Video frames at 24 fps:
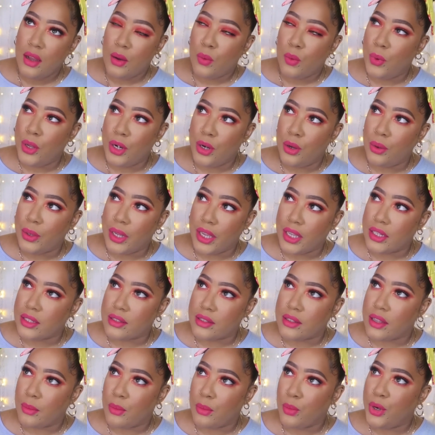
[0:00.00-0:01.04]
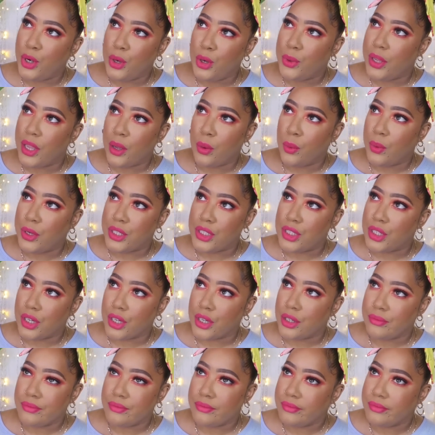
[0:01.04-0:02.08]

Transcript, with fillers: we don't get we don't get winter